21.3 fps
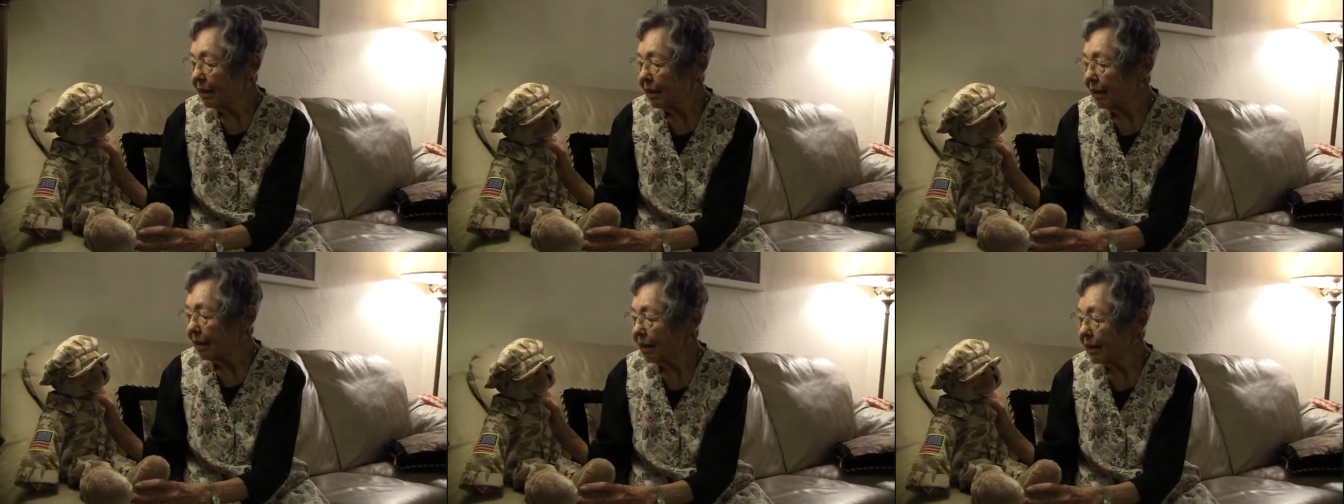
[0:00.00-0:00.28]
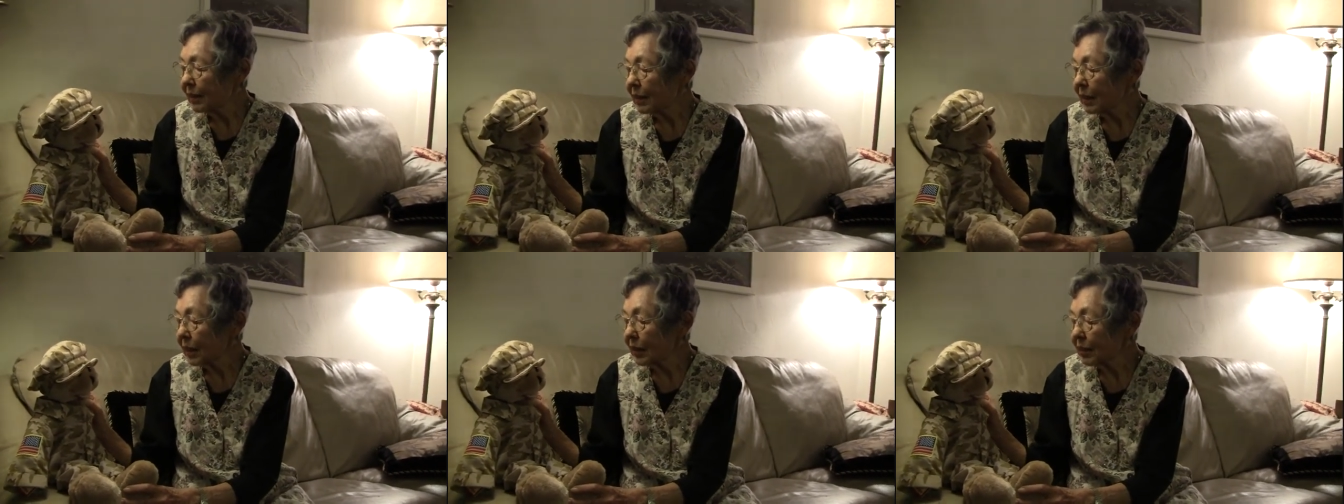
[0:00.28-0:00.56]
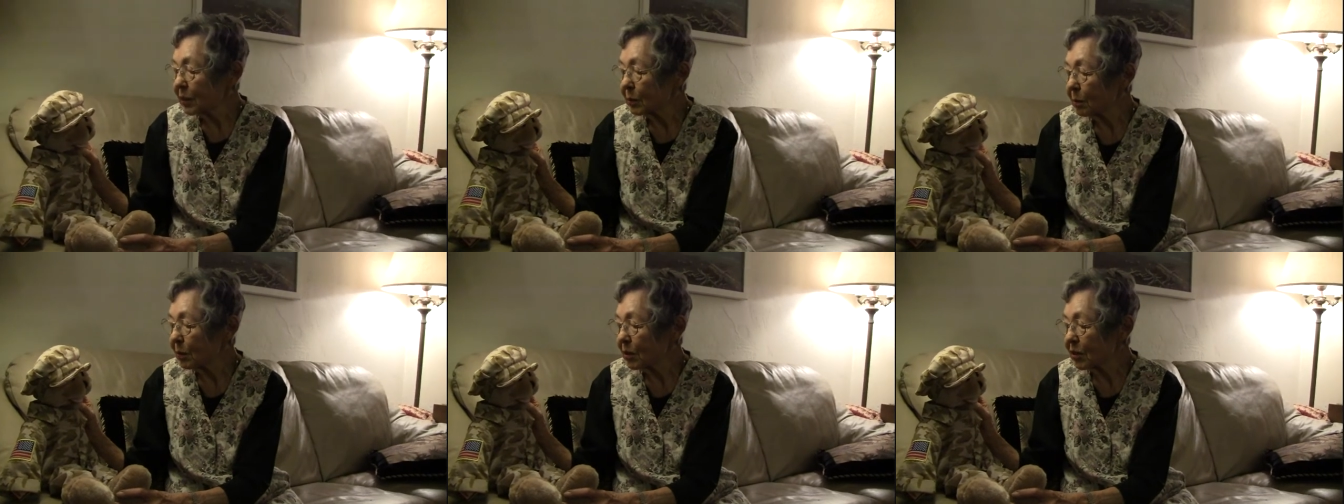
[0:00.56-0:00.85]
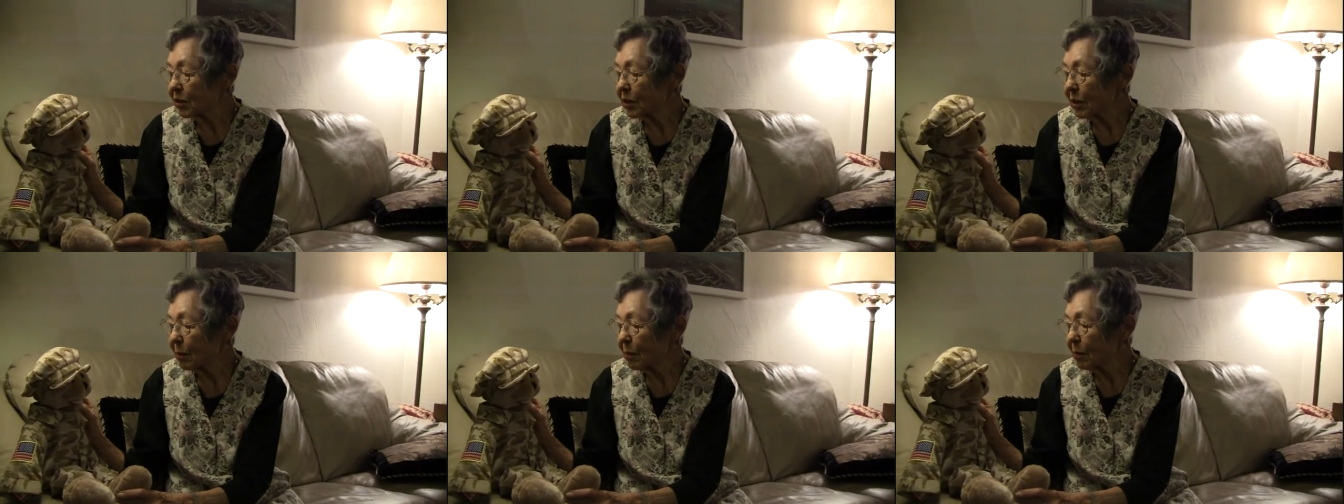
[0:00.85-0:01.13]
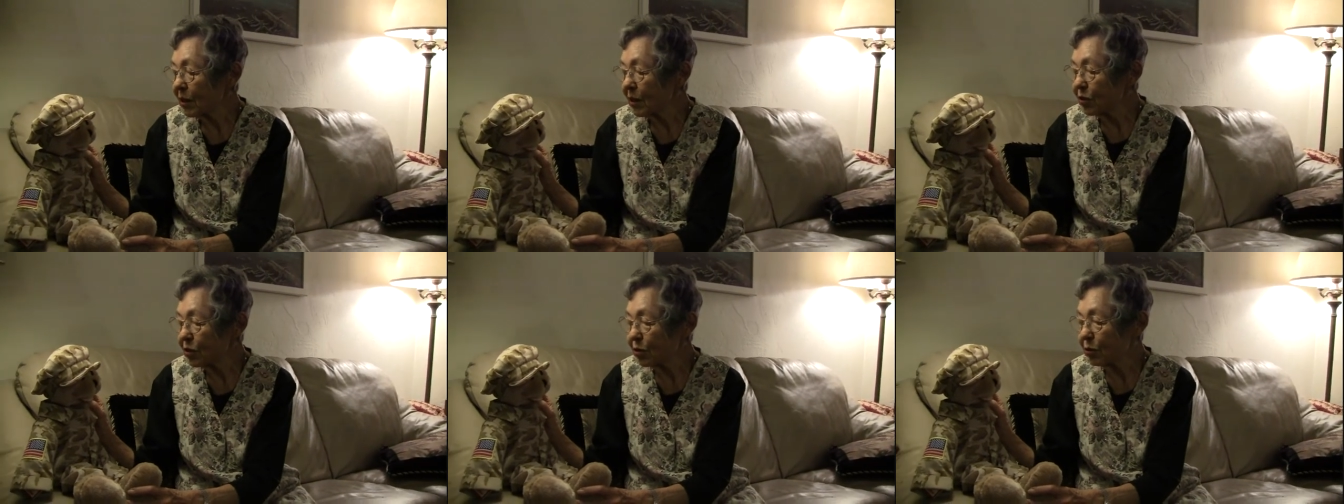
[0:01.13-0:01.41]
I especially
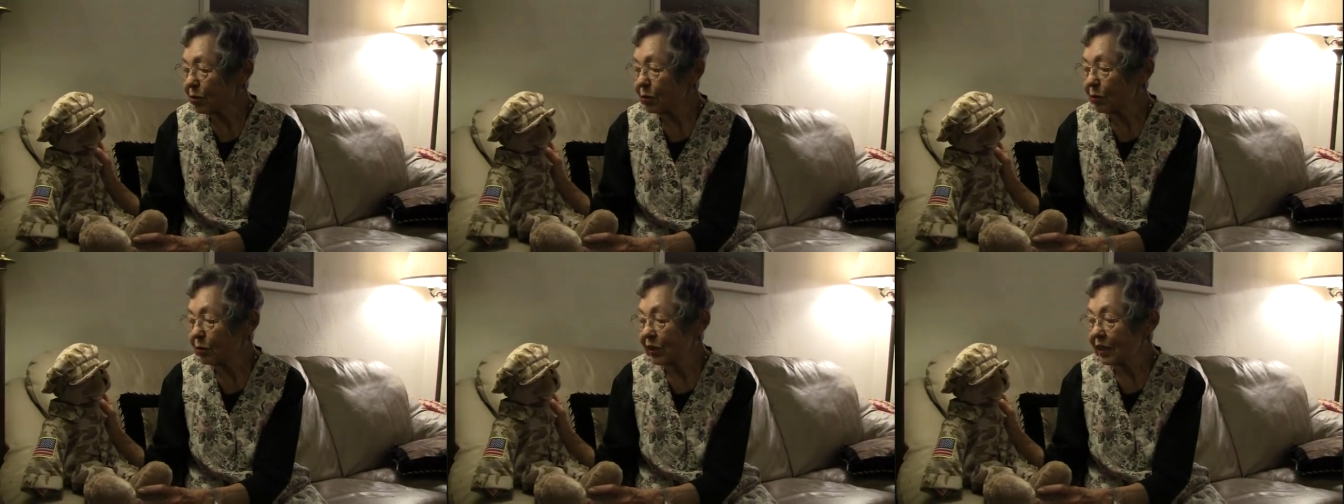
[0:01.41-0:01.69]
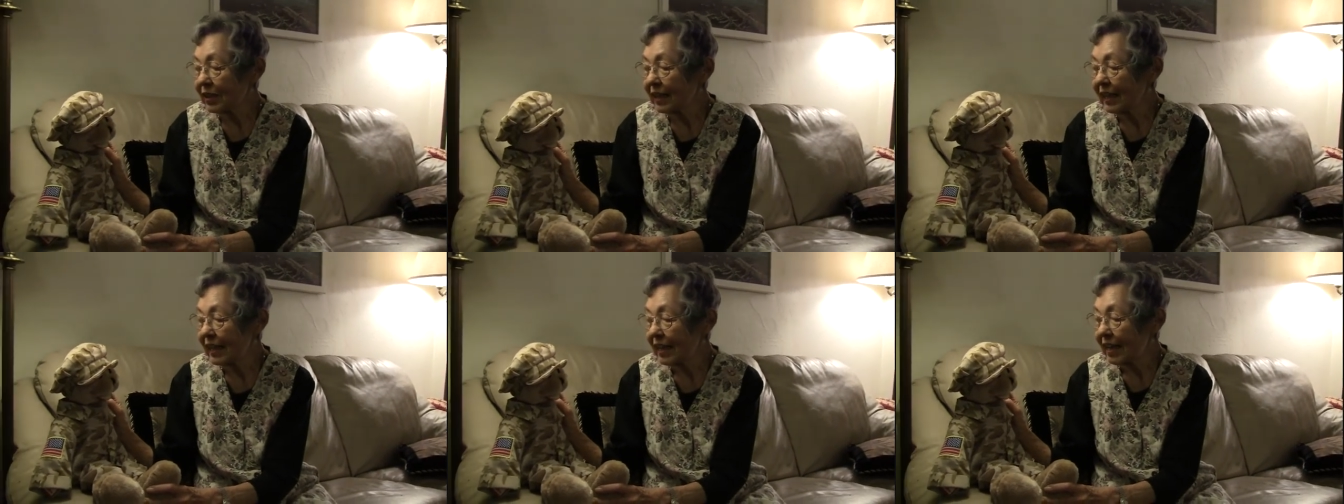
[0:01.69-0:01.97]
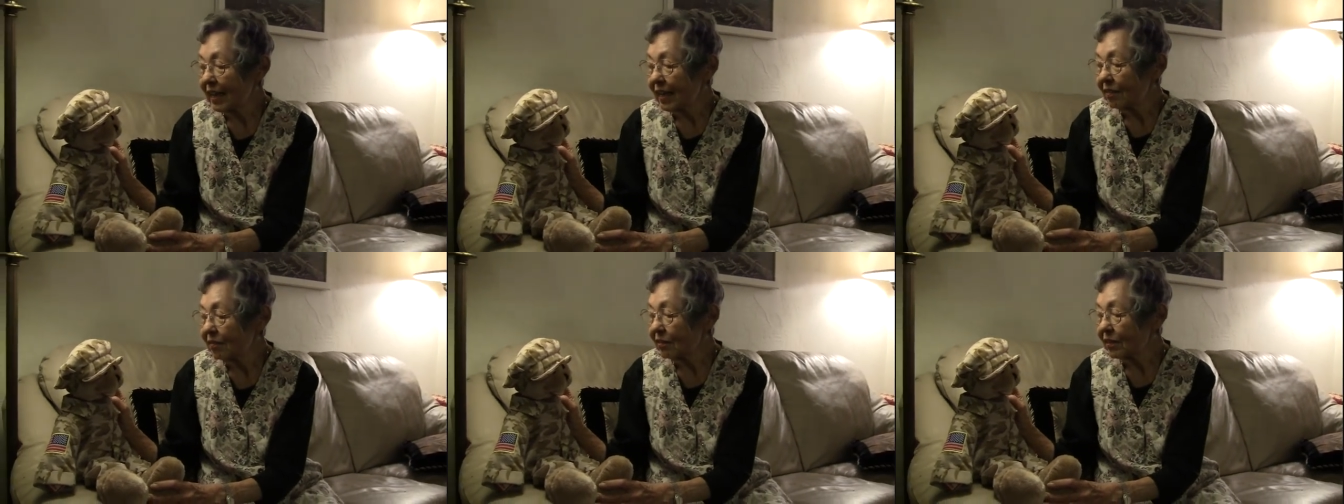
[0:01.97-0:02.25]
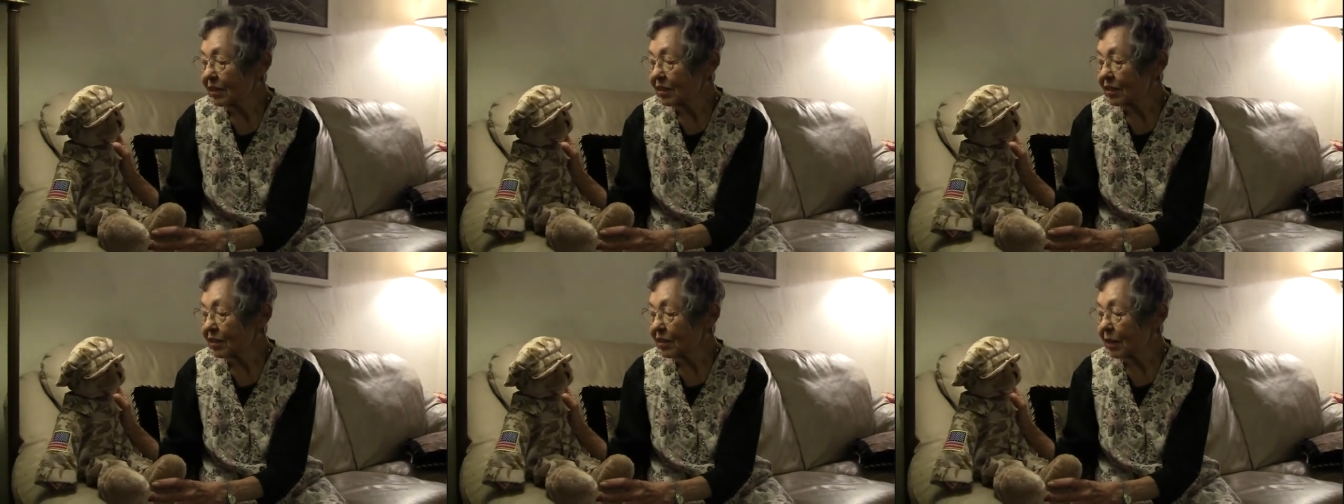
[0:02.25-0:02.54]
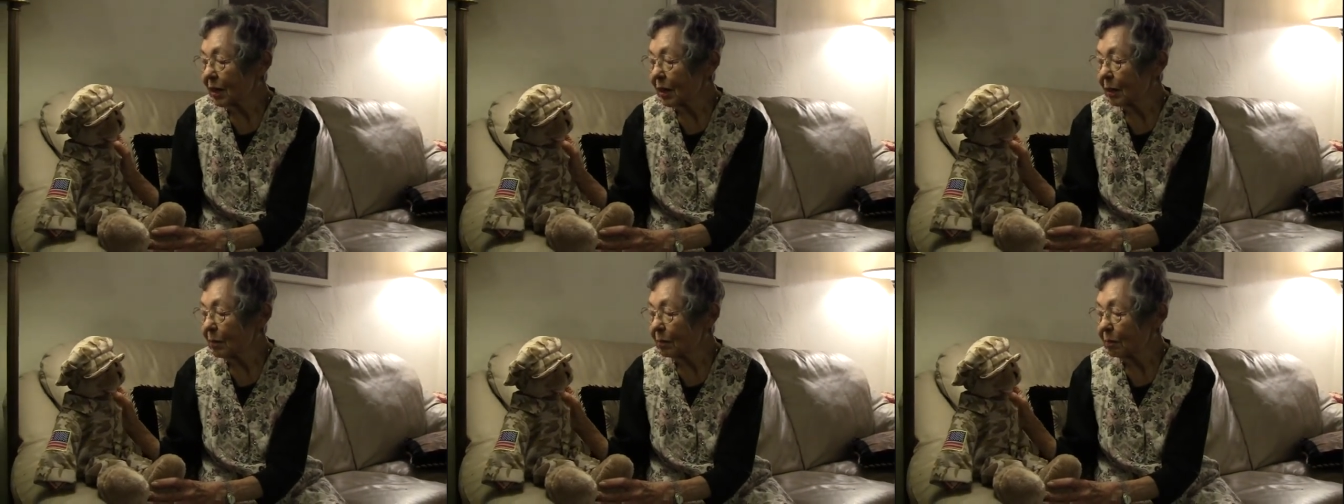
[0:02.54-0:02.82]
miss you when, when it's
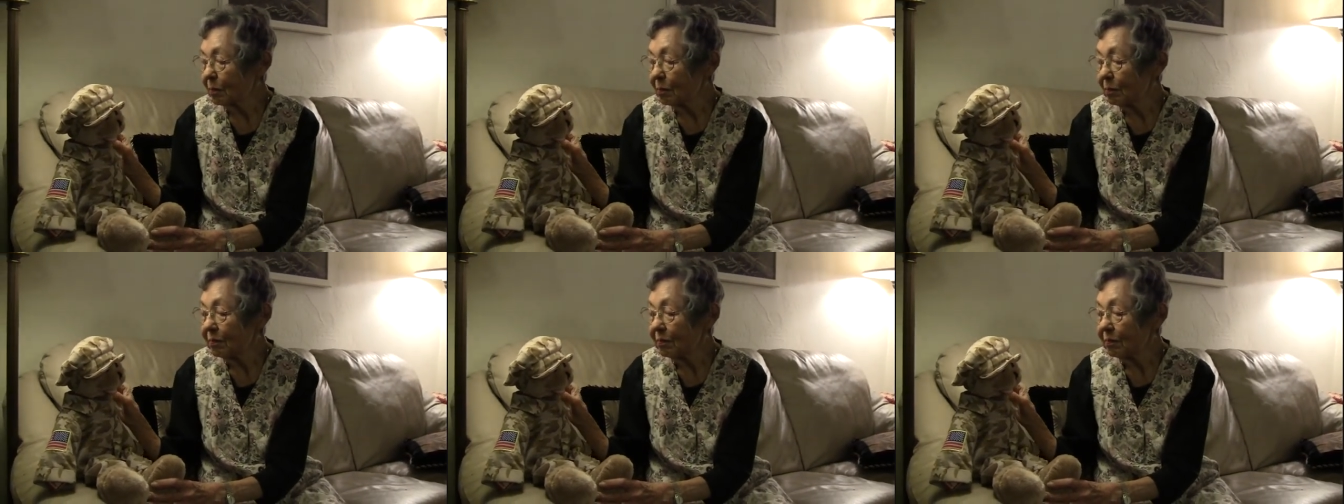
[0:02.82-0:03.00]
time